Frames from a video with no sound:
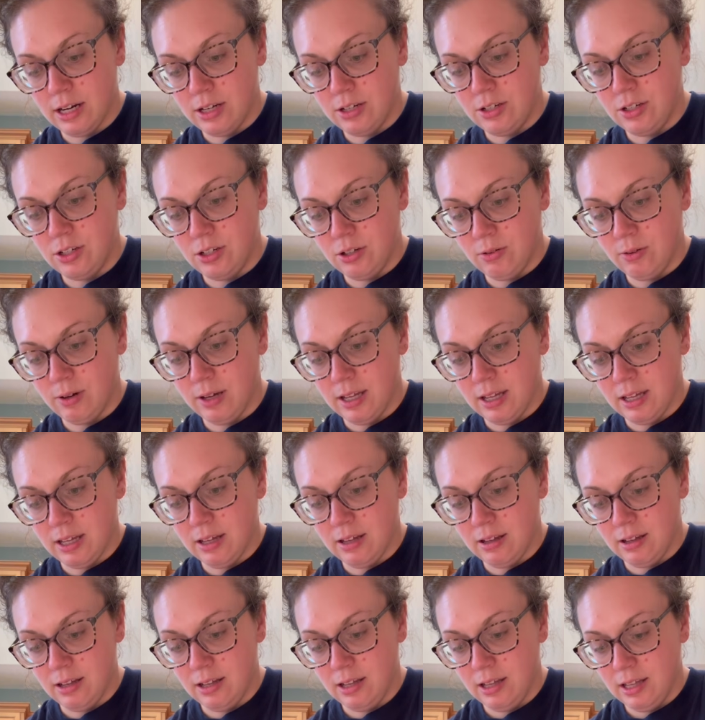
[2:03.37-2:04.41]
do
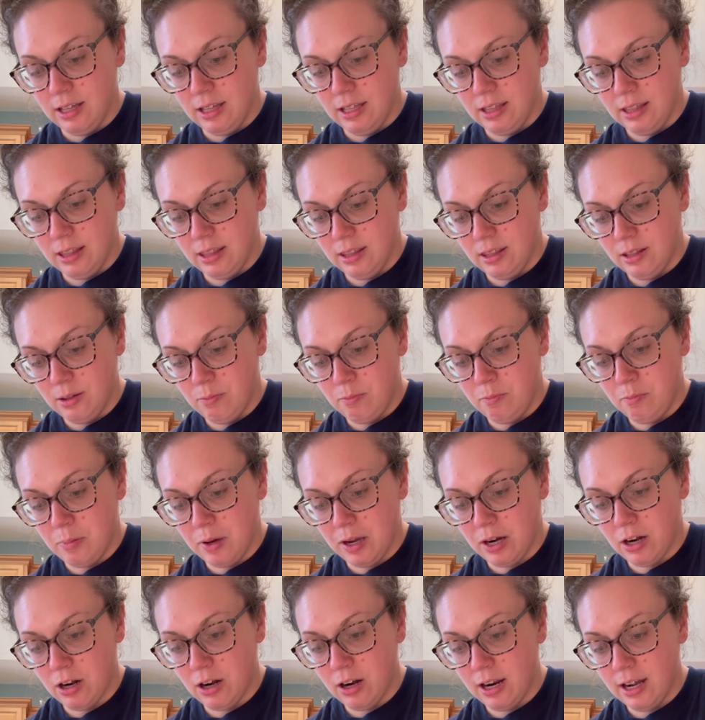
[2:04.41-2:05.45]
it, the
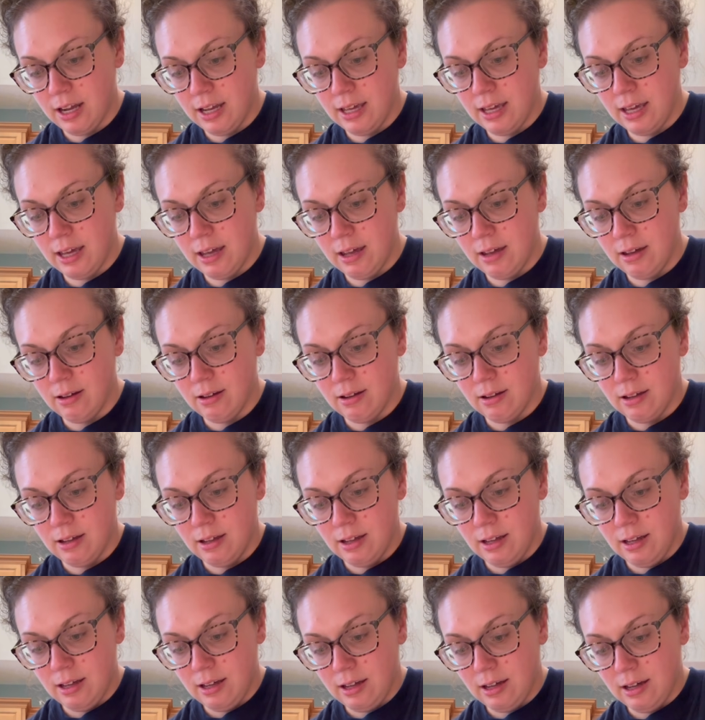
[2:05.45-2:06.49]
better I get.
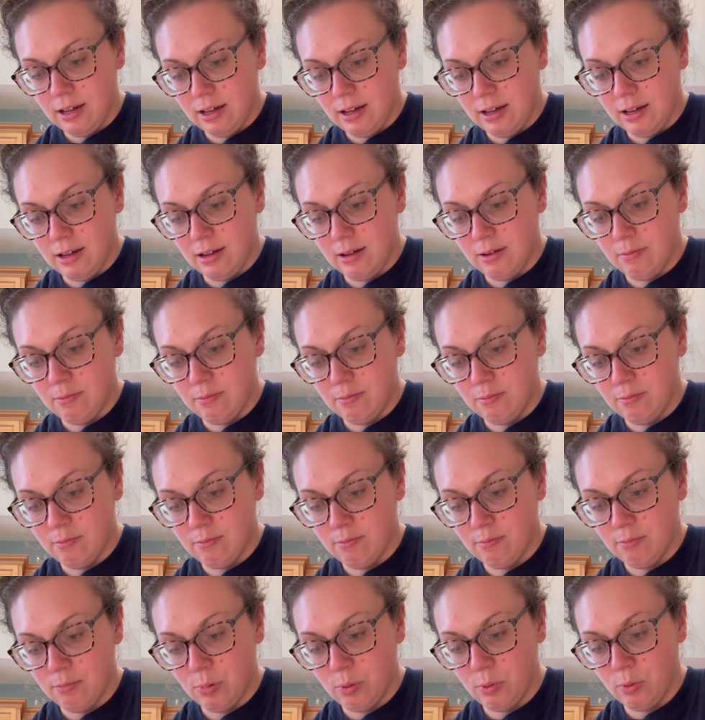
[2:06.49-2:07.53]

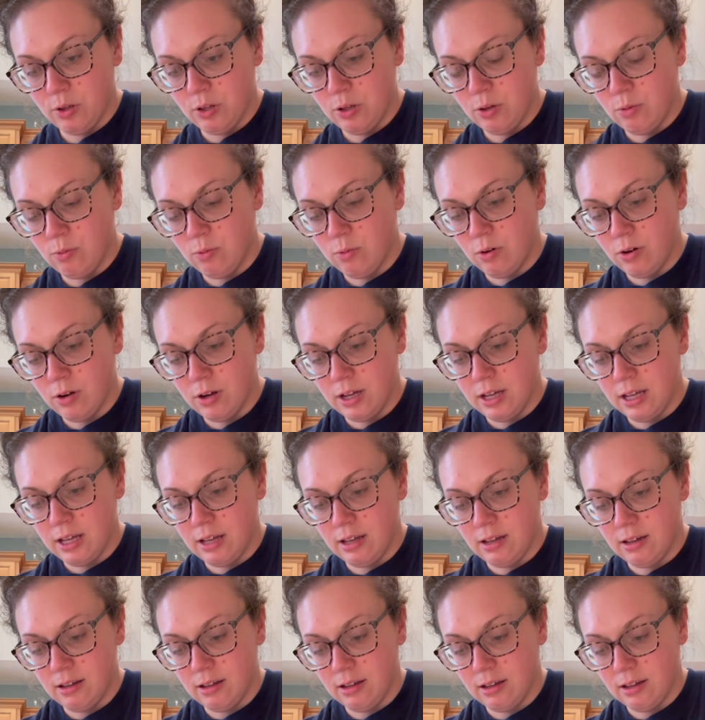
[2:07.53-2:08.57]
But what you want
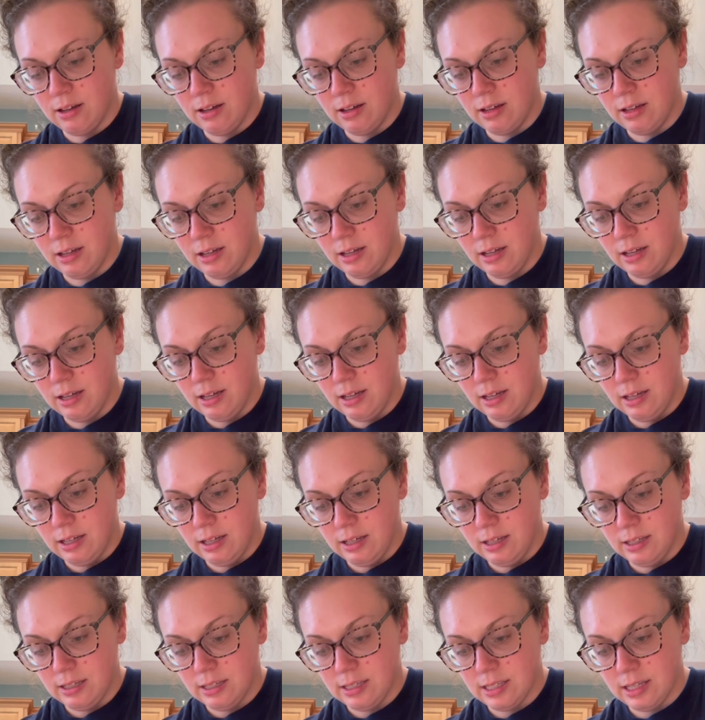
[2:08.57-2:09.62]

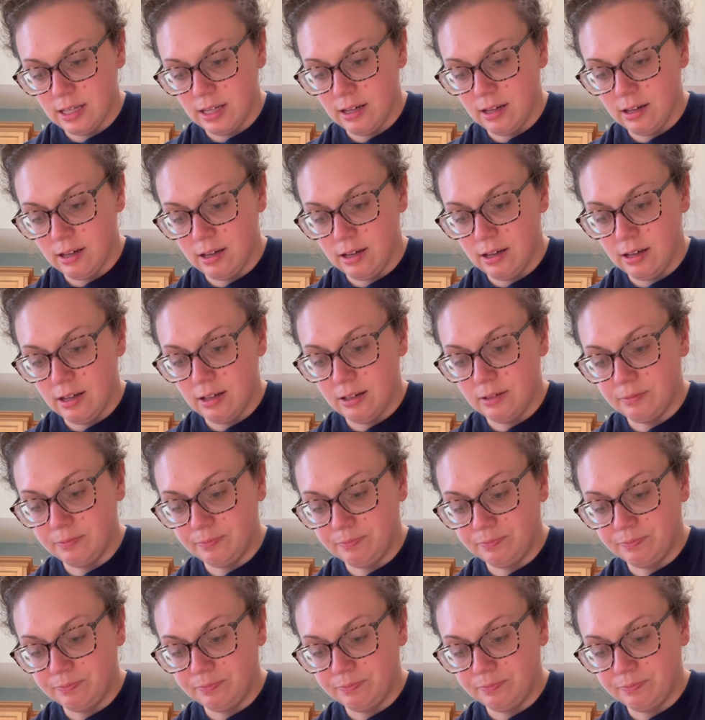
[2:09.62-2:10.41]
is like a